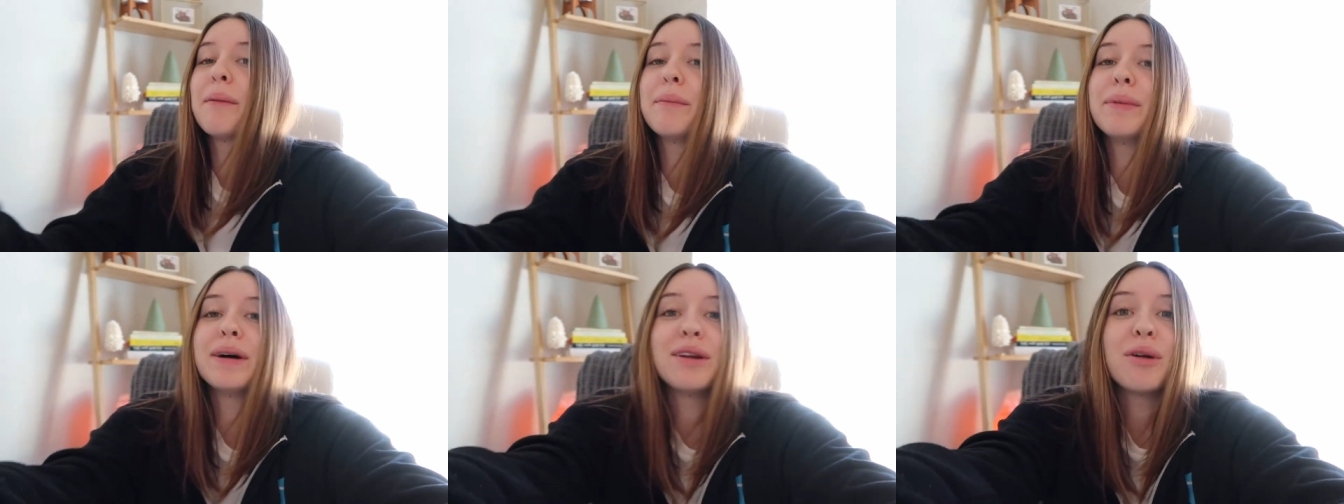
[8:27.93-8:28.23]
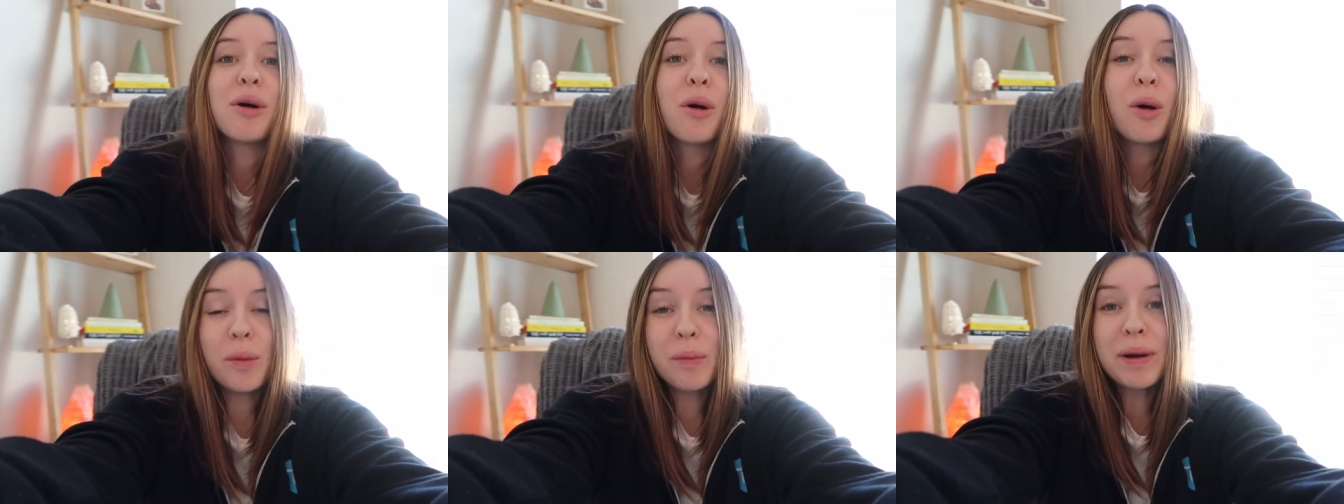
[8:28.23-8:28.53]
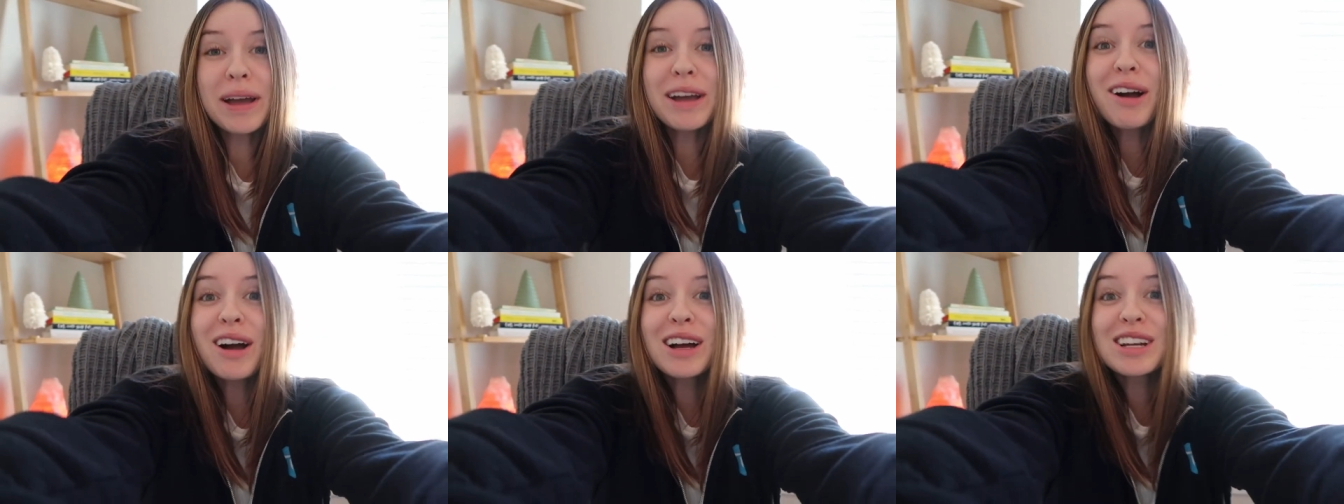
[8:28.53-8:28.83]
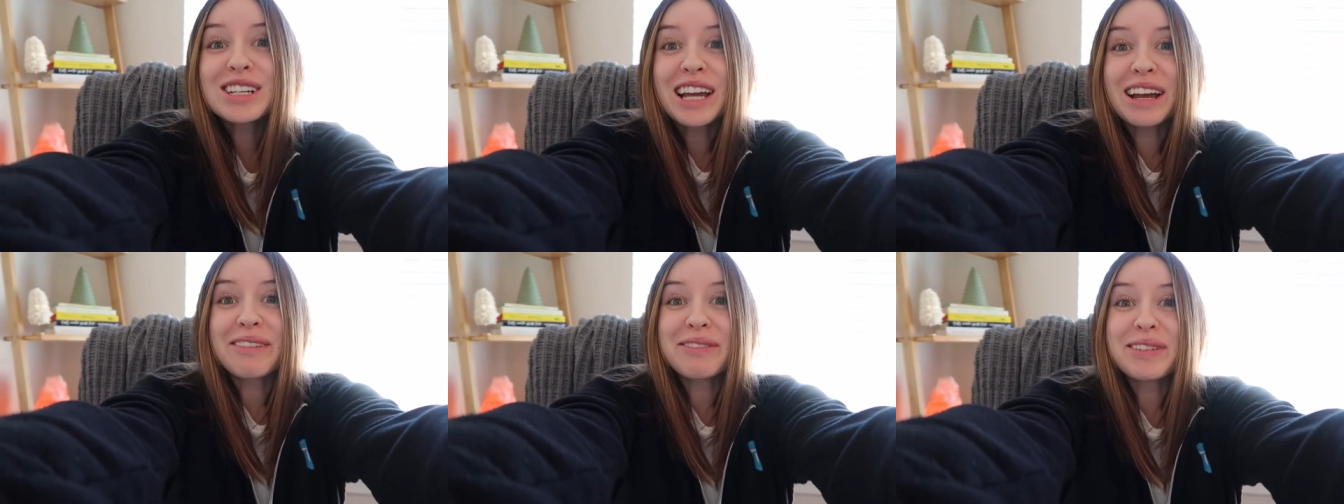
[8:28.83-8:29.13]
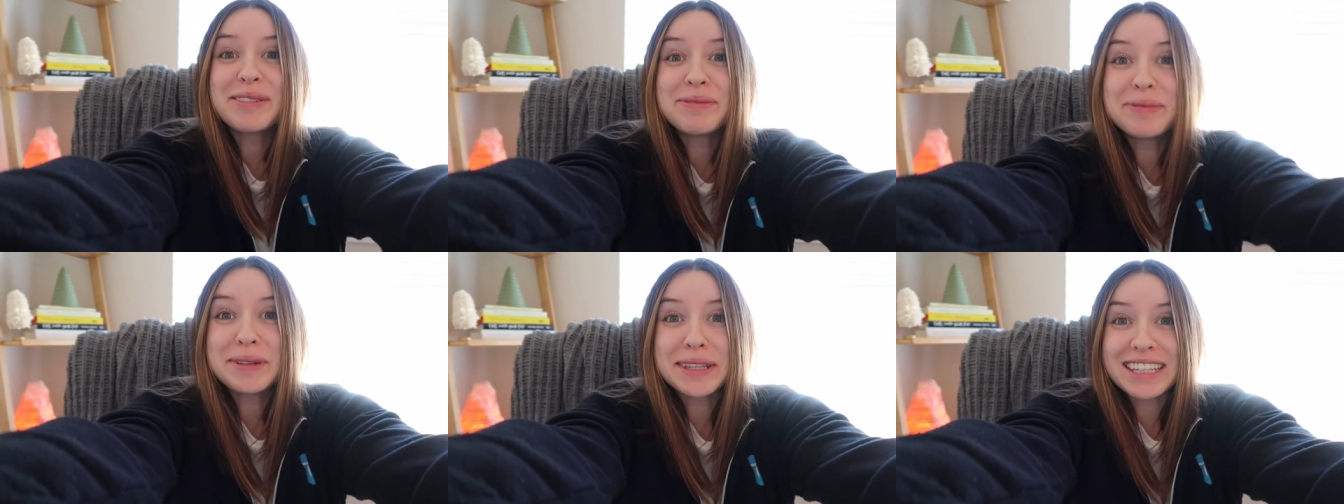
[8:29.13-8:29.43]
but oh my gosh,
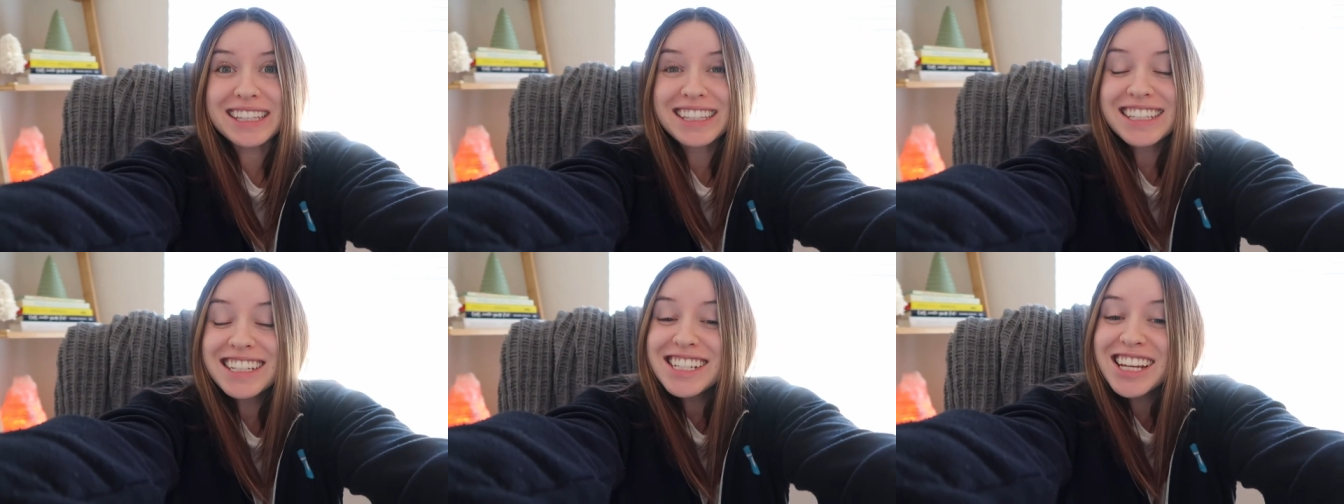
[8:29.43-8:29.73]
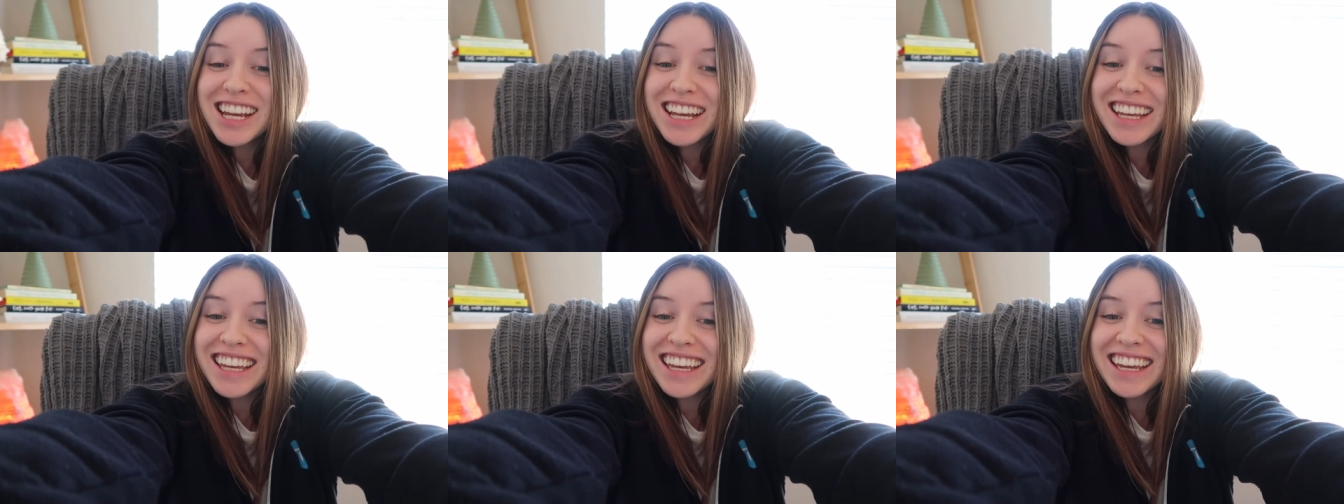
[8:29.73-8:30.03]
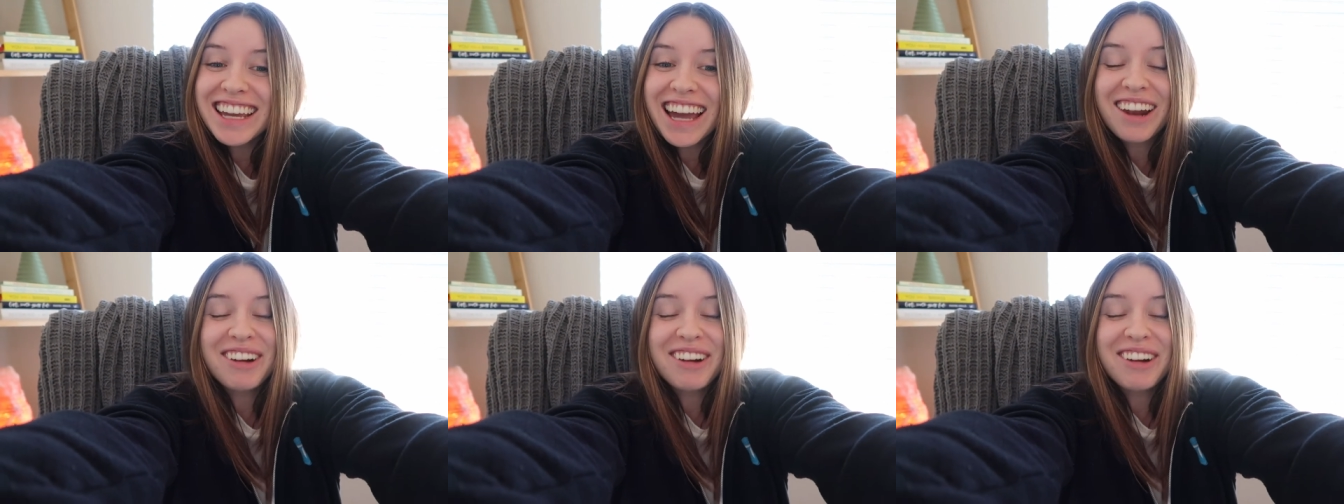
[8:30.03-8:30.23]
I'm completely shaking.